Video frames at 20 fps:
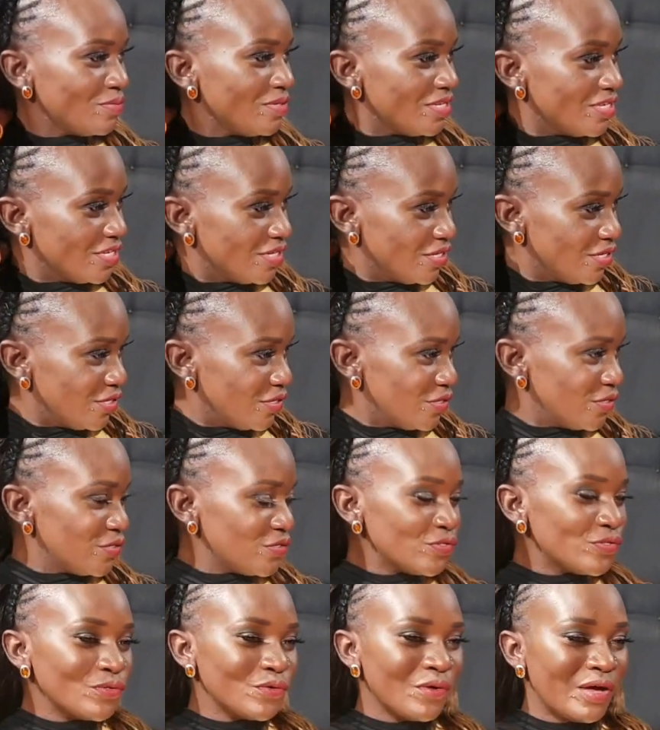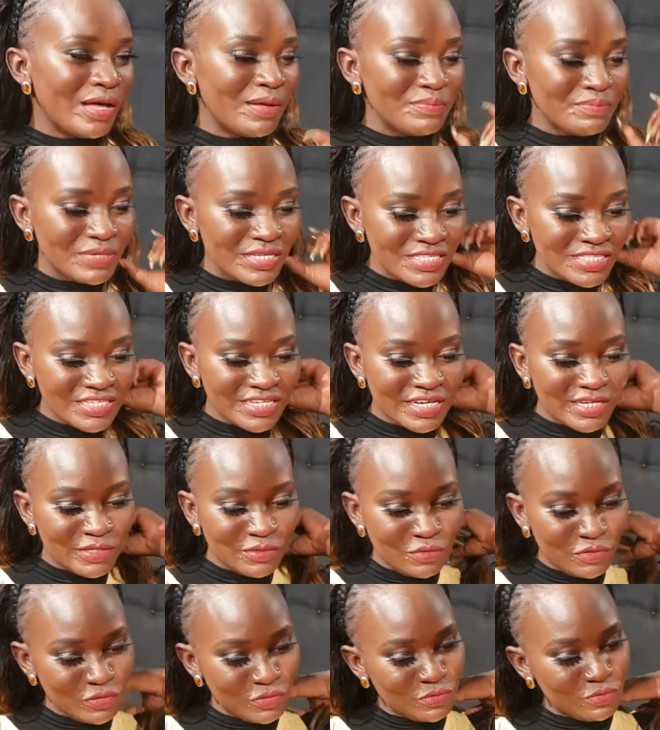me. Ah, uh-huh. So I'm basically
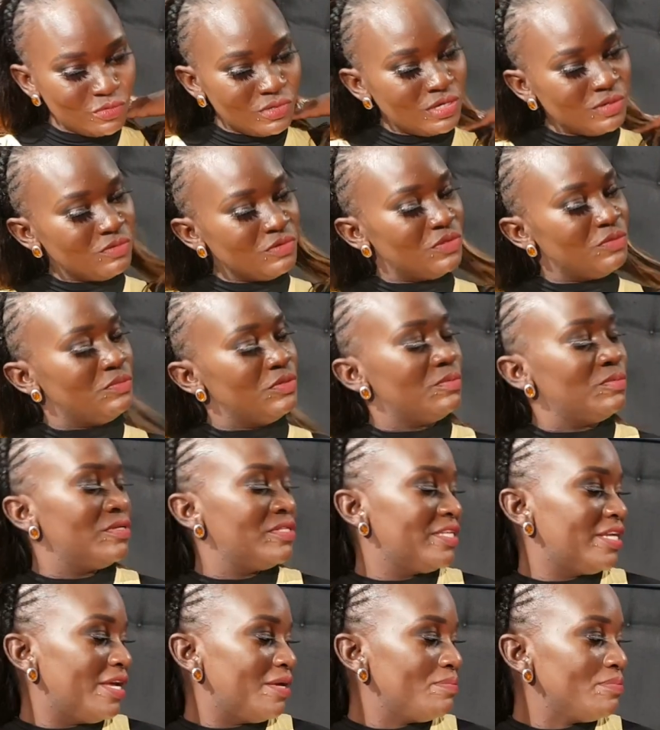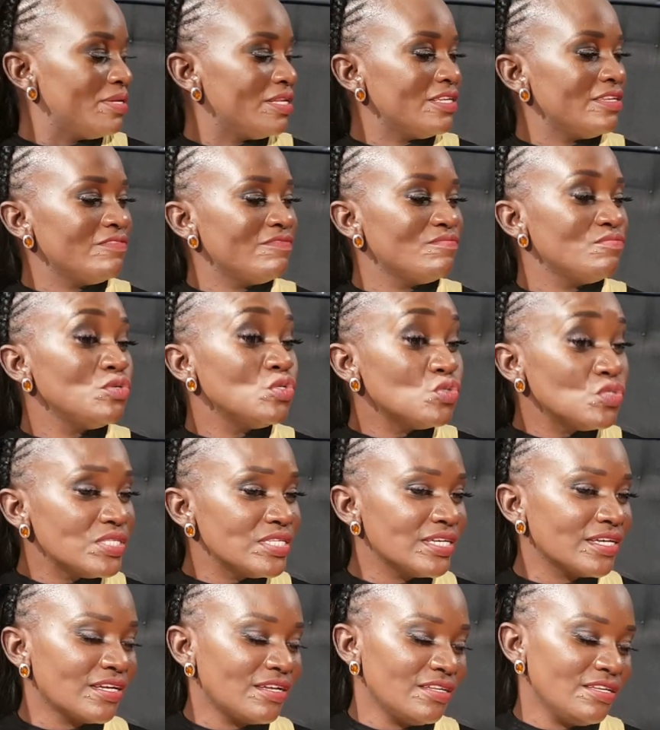going to work with people that I believe
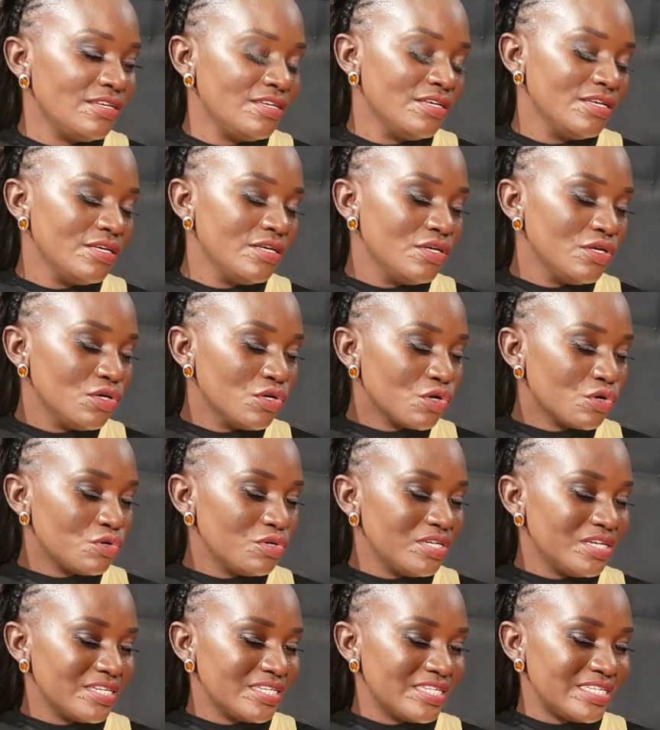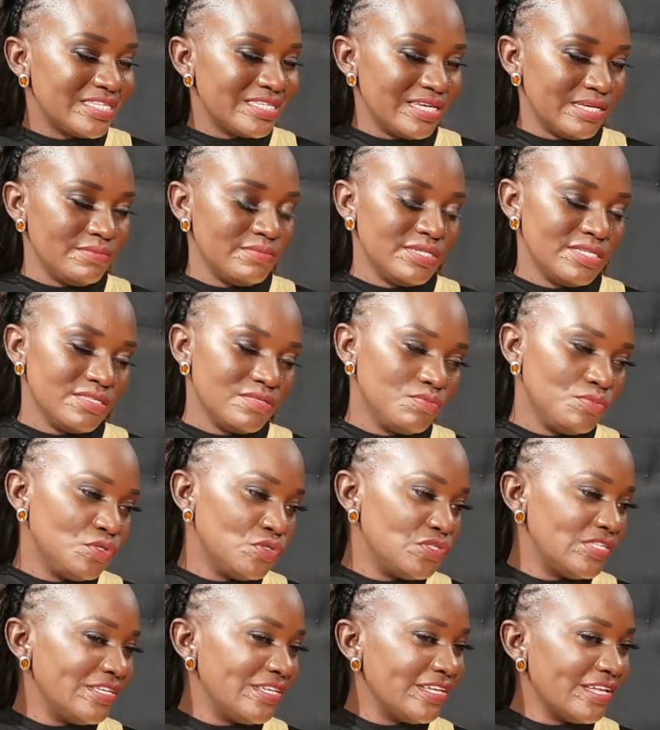musically uh-huh. create timeless
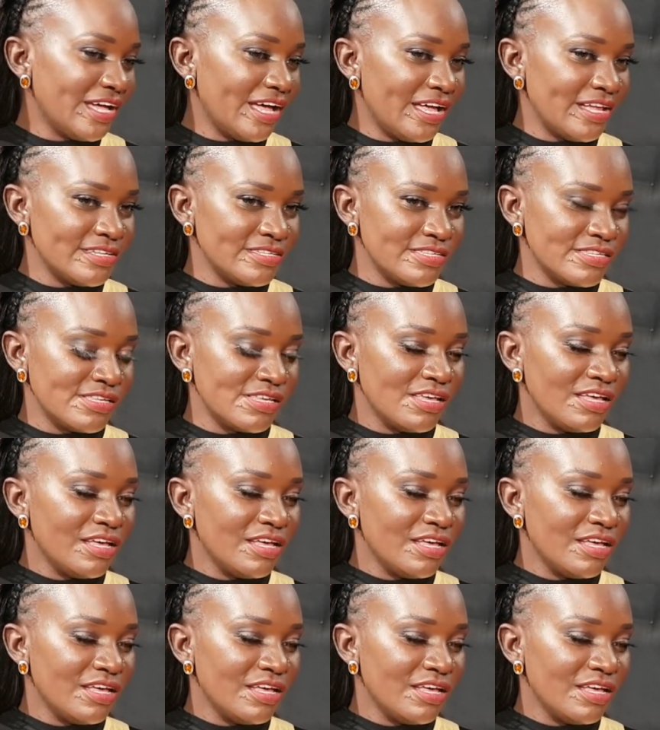music mm-hmm. and.